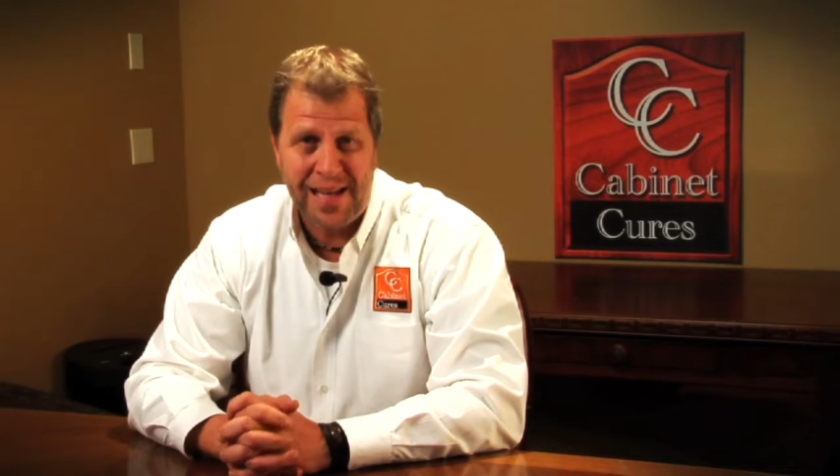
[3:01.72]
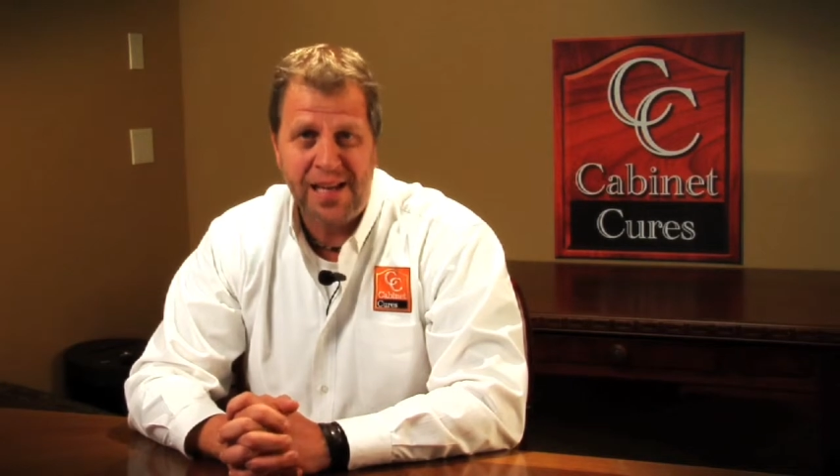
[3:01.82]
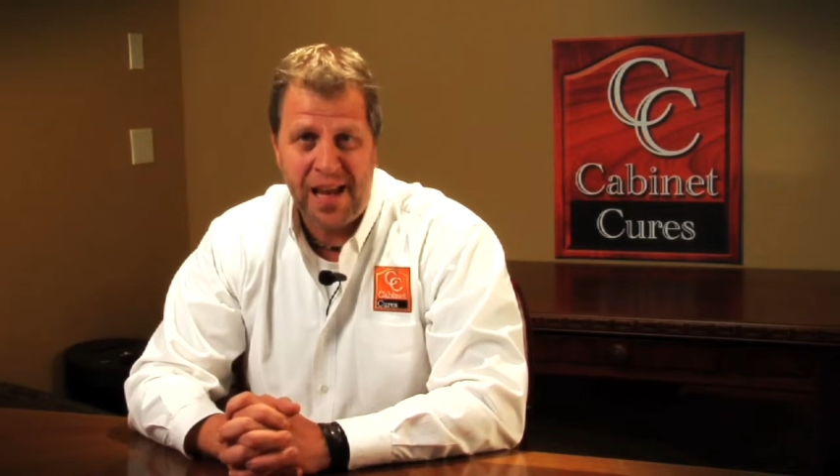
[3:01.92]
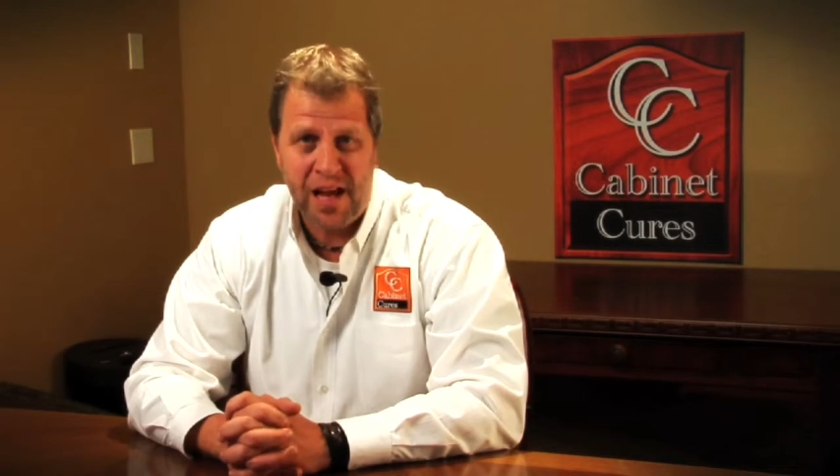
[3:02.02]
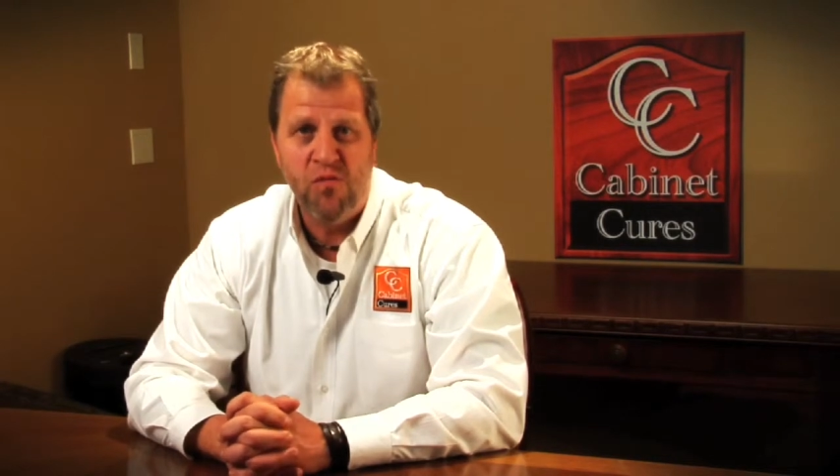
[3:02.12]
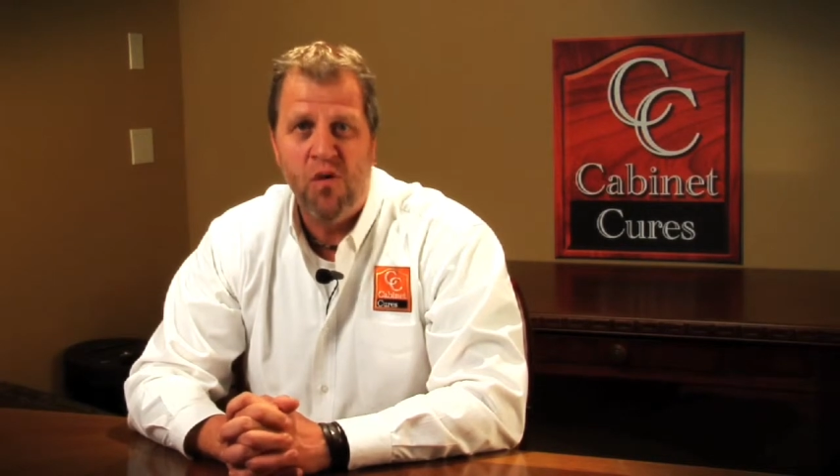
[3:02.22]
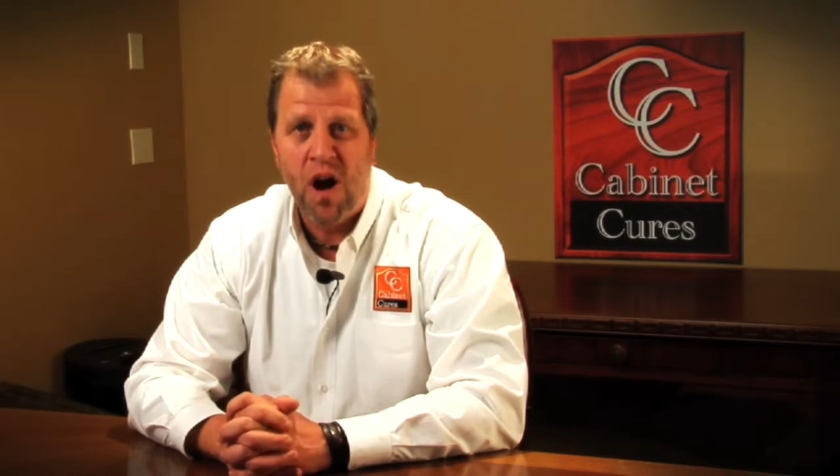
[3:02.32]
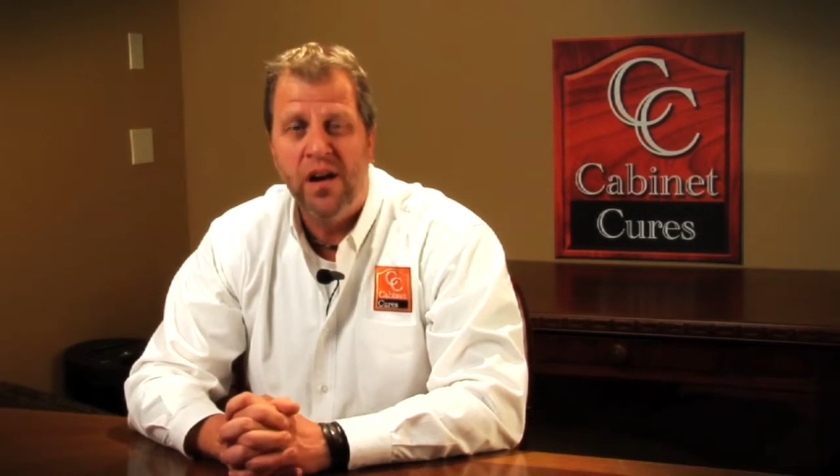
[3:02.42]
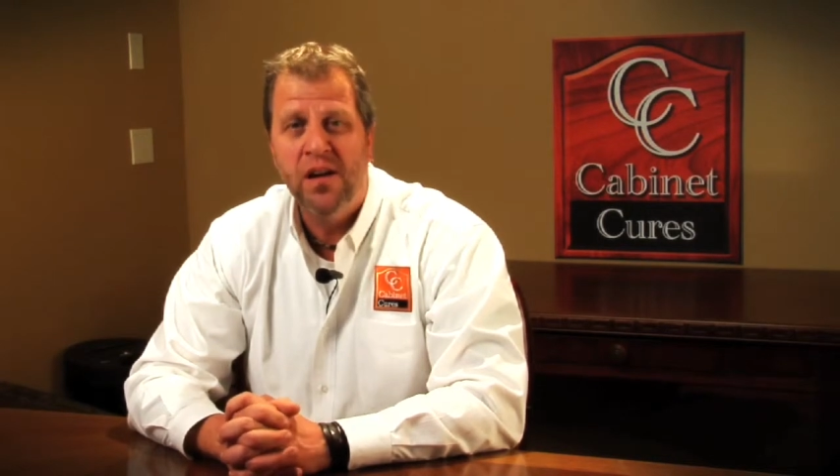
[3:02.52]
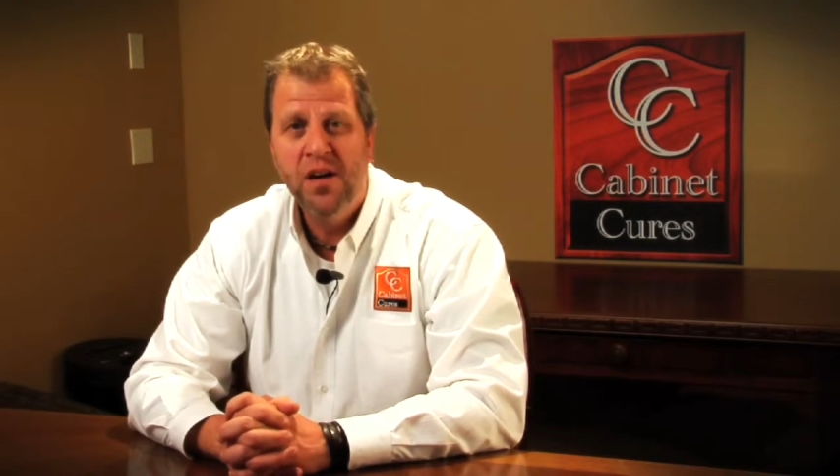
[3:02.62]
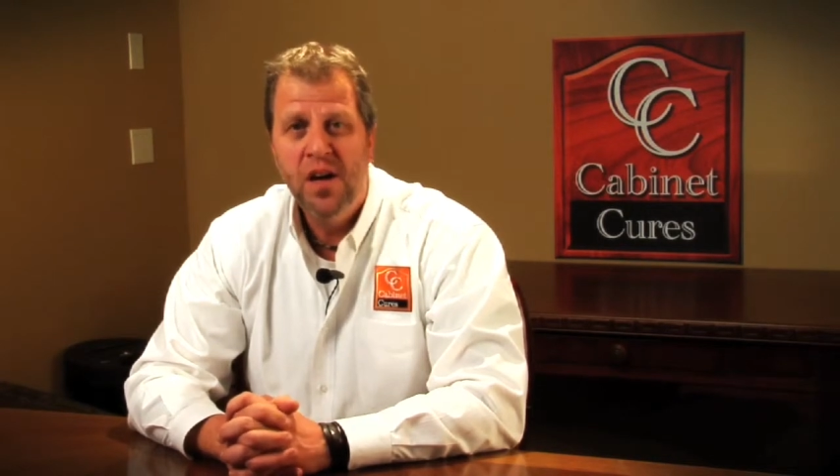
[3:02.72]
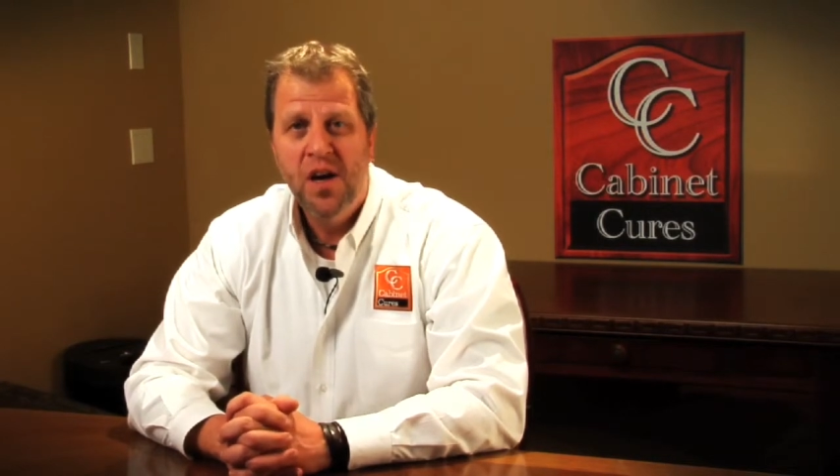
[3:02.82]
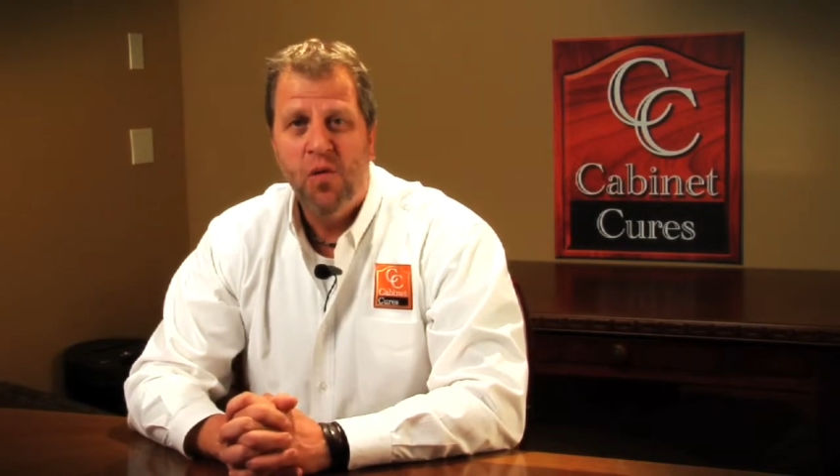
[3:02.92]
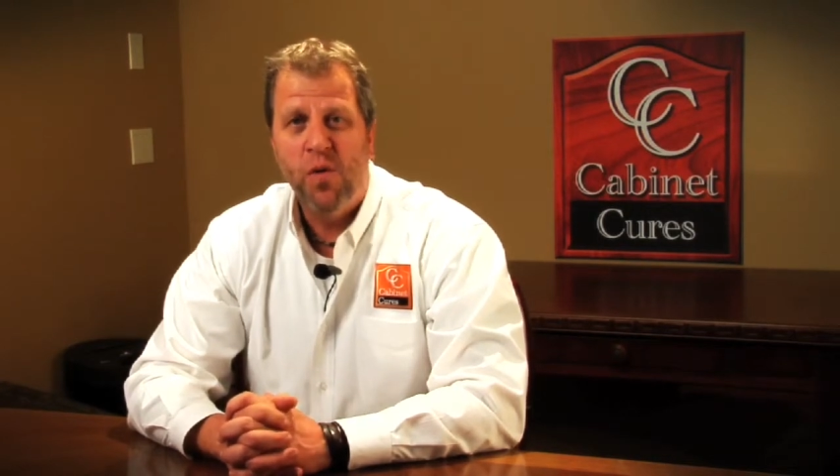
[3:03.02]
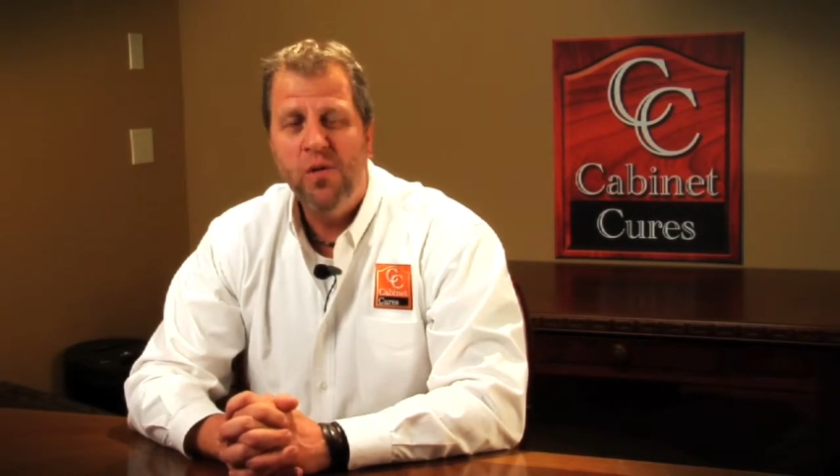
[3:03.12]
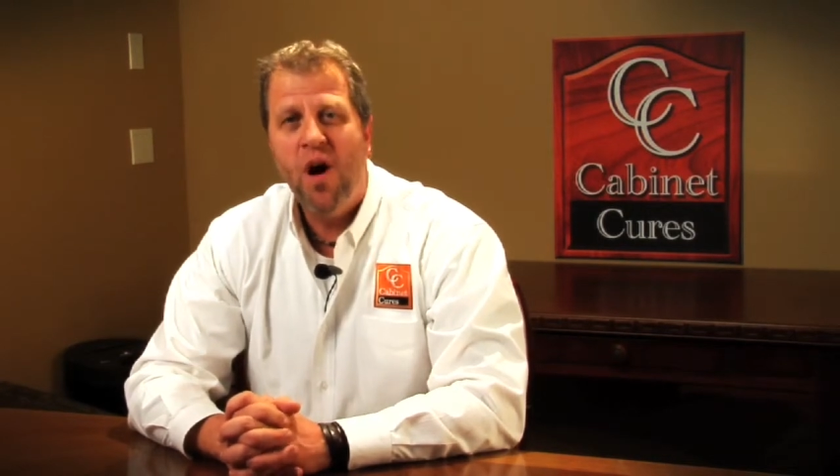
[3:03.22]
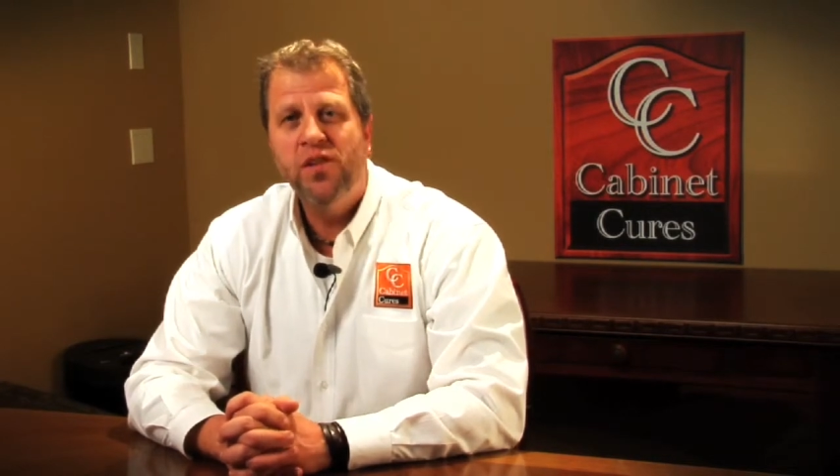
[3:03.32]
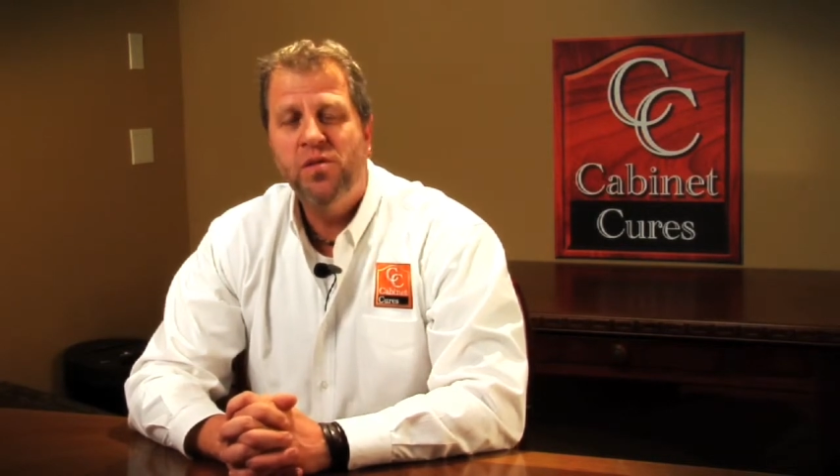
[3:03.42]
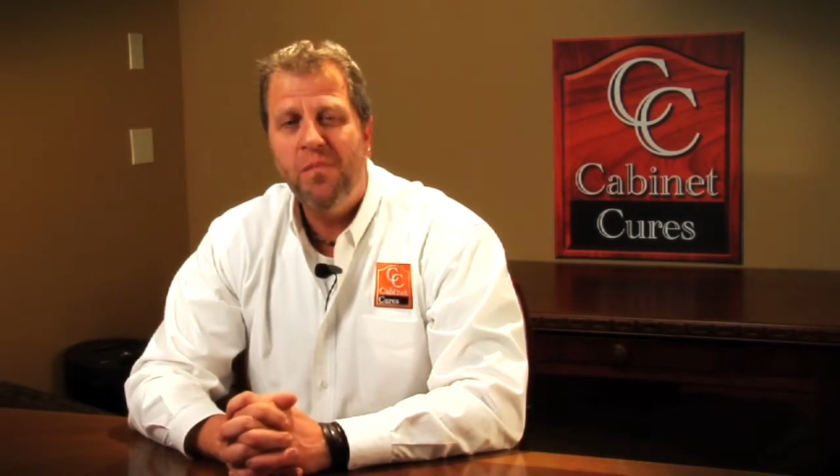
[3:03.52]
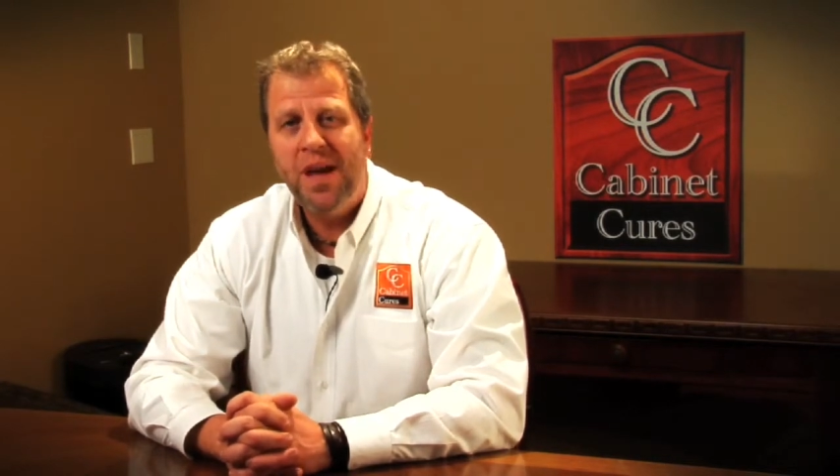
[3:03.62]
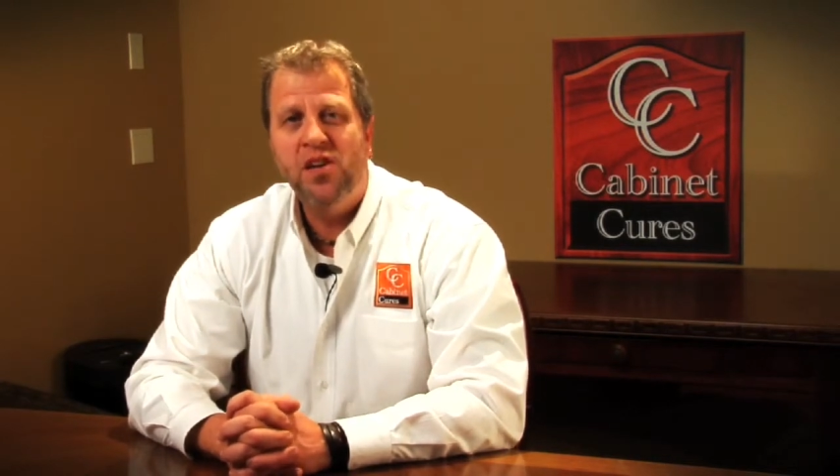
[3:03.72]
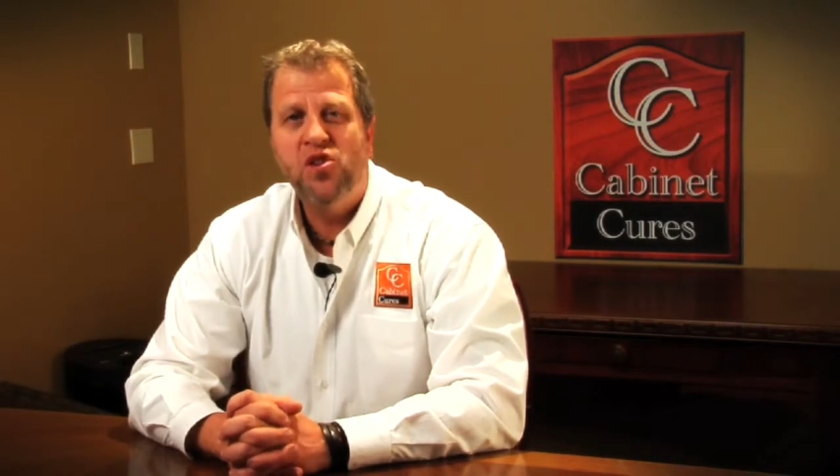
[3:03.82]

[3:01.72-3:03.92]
in a dead run. We want to make